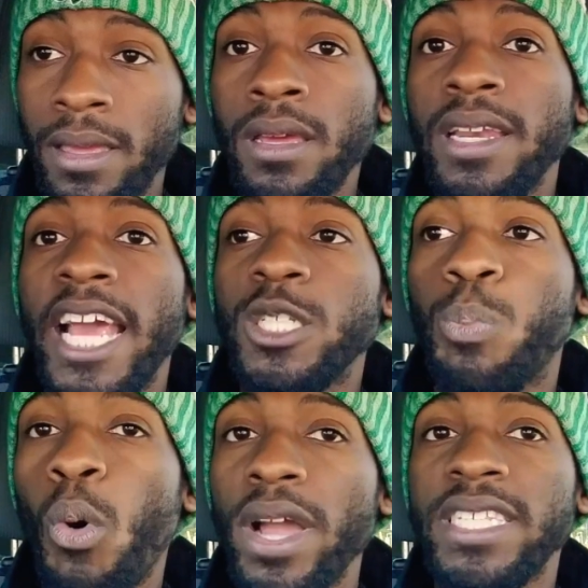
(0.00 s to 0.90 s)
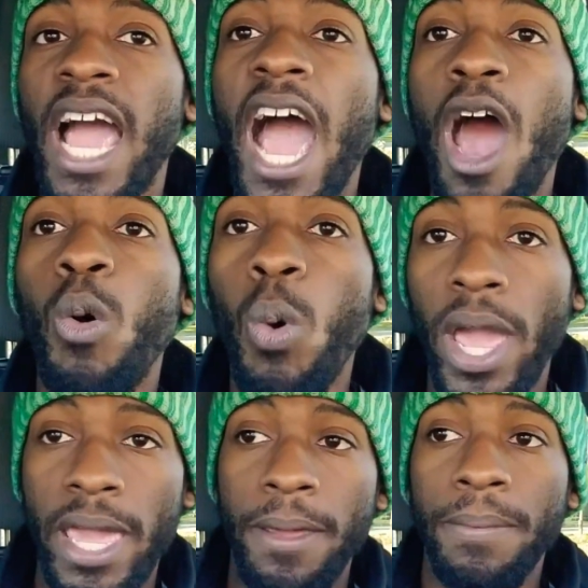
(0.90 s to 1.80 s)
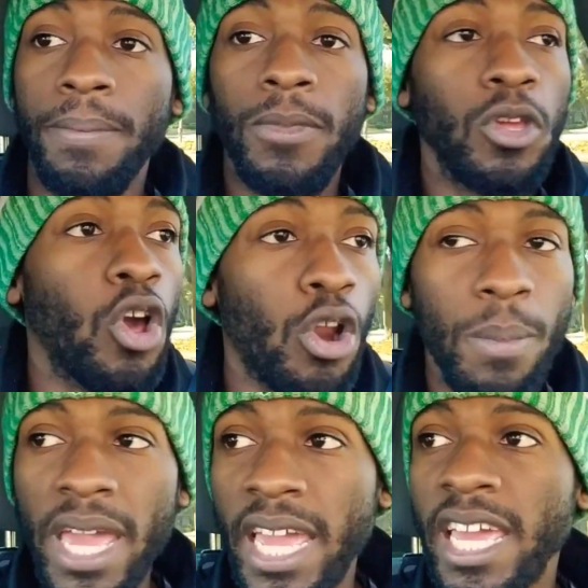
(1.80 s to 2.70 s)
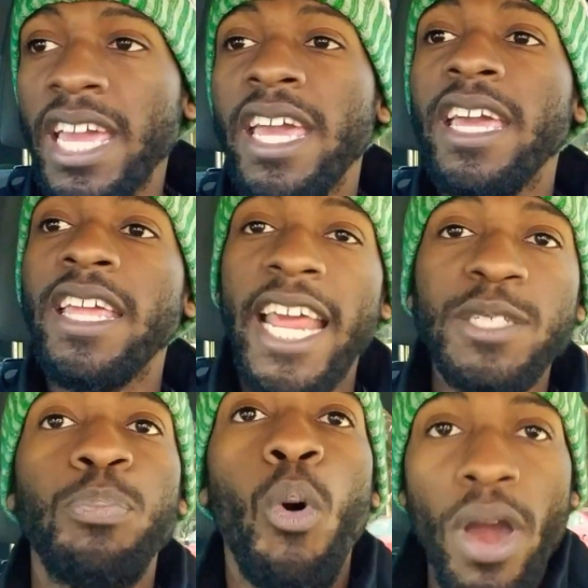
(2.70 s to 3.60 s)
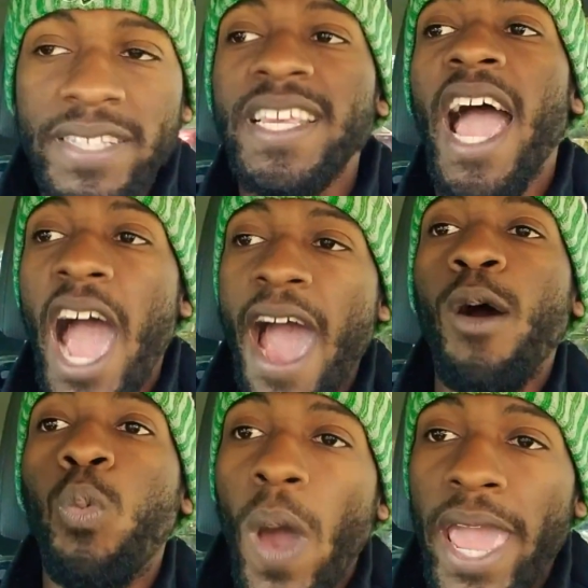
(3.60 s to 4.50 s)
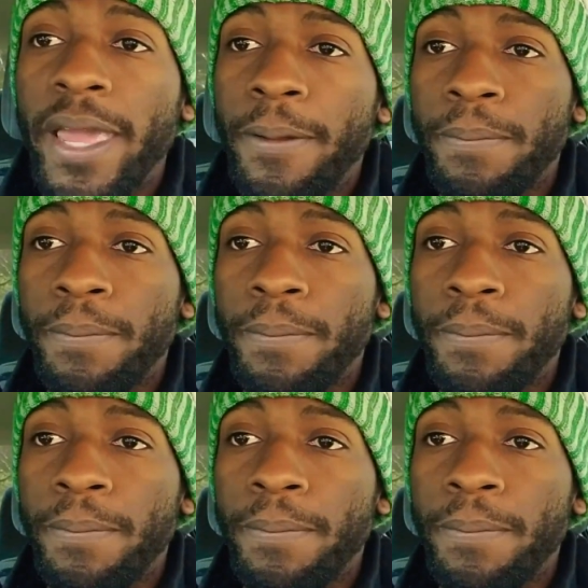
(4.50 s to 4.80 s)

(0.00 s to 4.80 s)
That's points our way. You know what I mean? That's points our way.